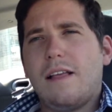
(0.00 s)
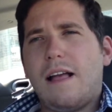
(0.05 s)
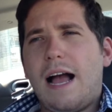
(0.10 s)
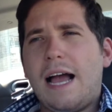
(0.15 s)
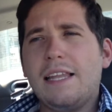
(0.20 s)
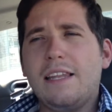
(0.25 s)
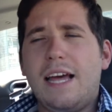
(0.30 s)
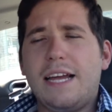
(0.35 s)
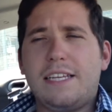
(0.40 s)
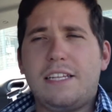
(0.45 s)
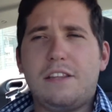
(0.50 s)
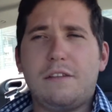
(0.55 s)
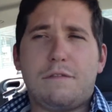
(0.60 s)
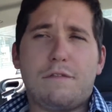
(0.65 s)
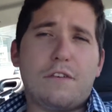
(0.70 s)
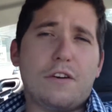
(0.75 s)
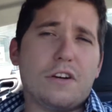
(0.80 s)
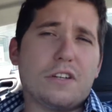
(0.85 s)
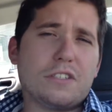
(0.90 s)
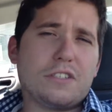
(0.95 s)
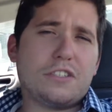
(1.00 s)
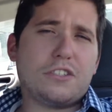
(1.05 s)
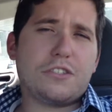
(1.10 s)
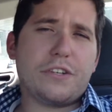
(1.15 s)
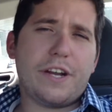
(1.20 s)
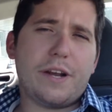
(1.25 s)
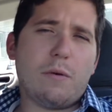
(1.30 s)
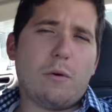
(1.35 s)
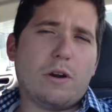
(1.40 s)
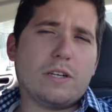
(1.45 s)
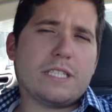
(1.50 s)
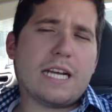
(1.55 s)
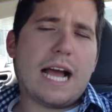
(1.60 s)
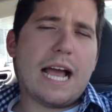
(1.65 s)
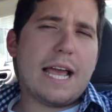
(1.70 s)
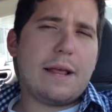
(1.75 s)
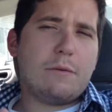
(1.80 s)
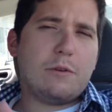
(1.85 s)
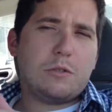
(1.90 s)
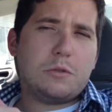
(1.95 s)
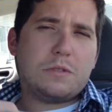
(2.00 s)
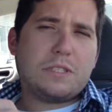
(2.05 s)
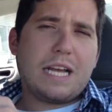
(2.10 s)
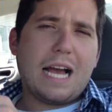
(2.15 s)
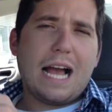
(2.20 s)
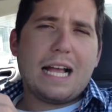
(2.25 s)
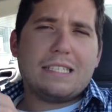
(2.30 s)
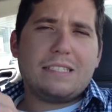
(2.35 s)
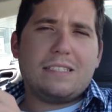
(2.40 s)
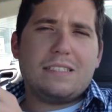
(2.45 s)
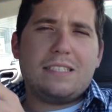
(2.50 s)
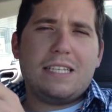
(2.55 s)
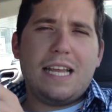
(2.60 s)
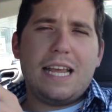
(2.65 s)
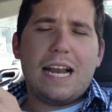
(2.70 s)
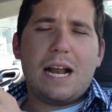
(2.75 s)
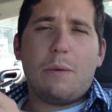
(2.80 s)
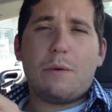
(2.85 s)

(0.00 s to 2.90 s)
I liked the first Trinity War tie-in, which was Constantine.